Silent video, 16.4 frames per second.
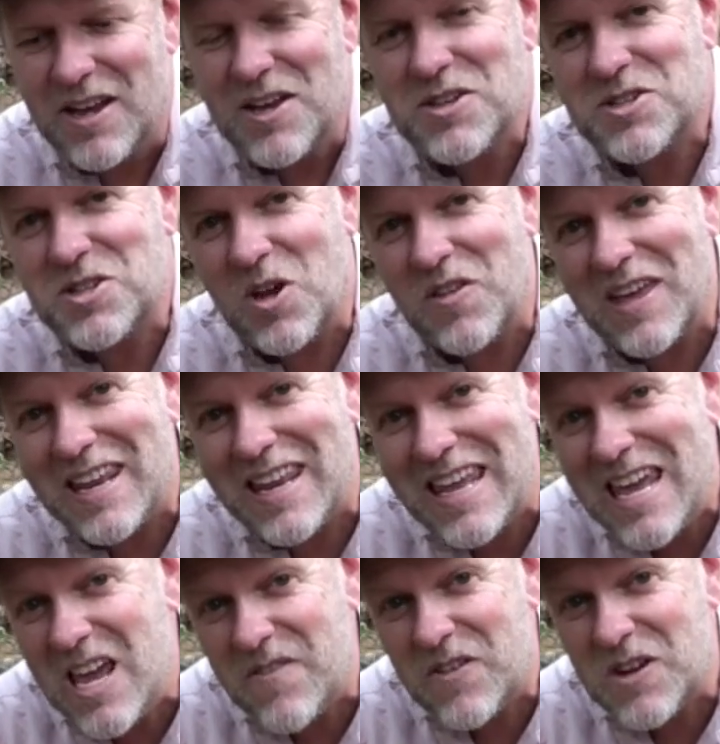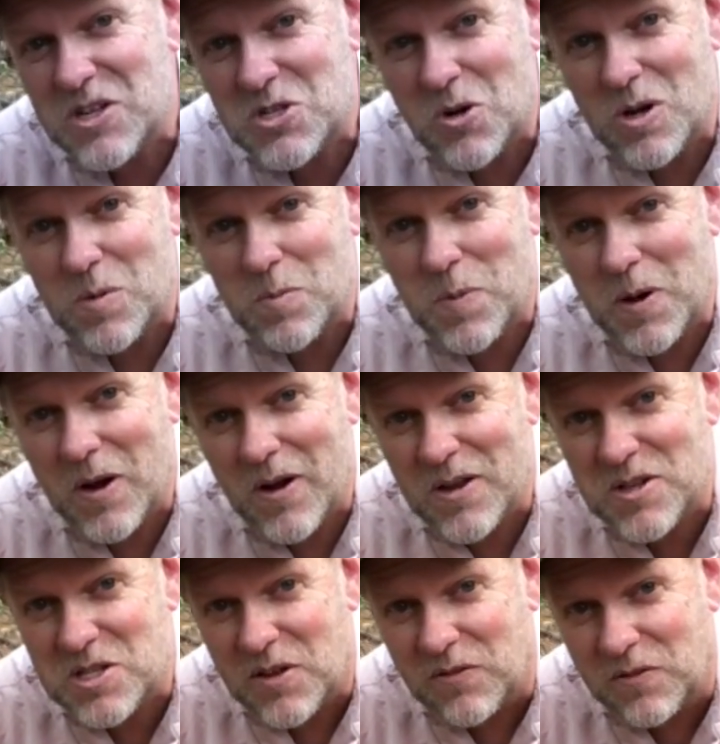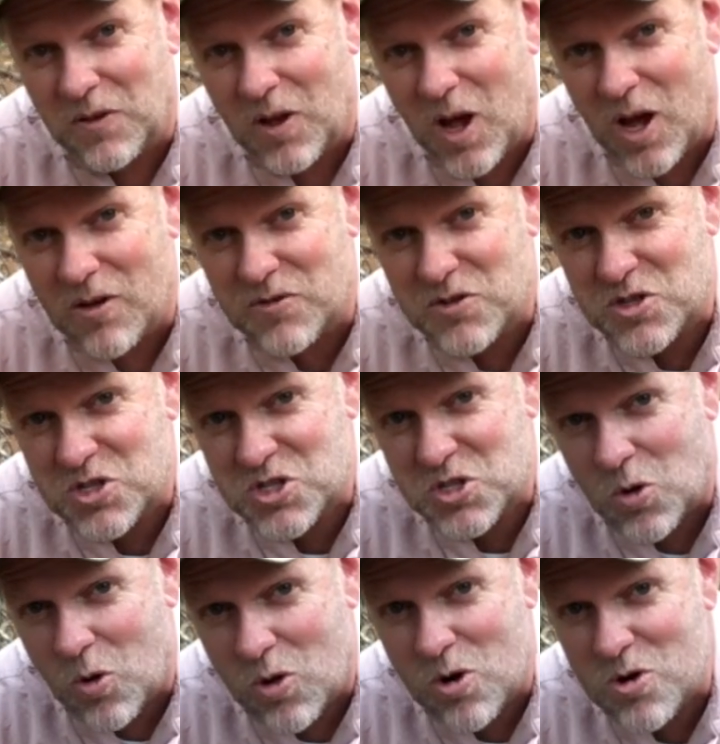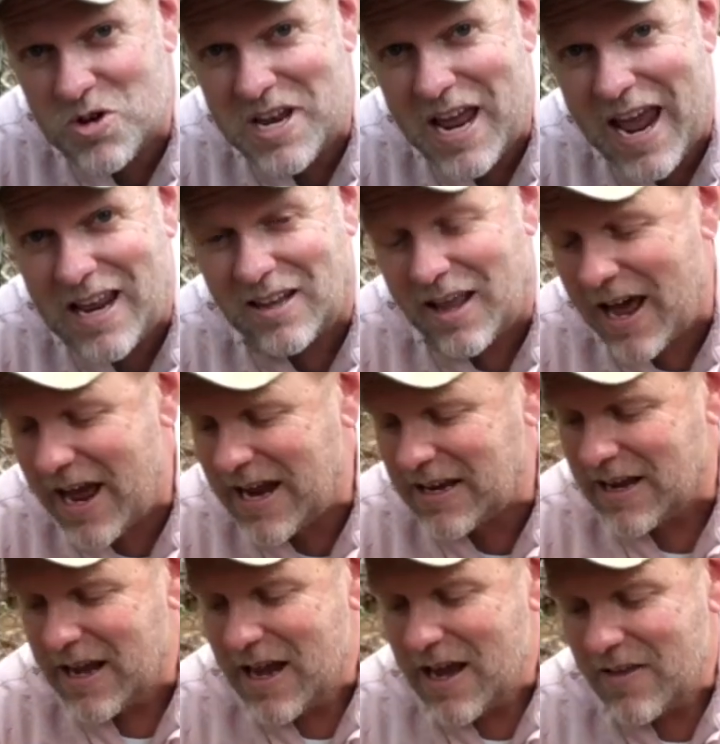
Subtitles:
so that even during periods of shorter daylight,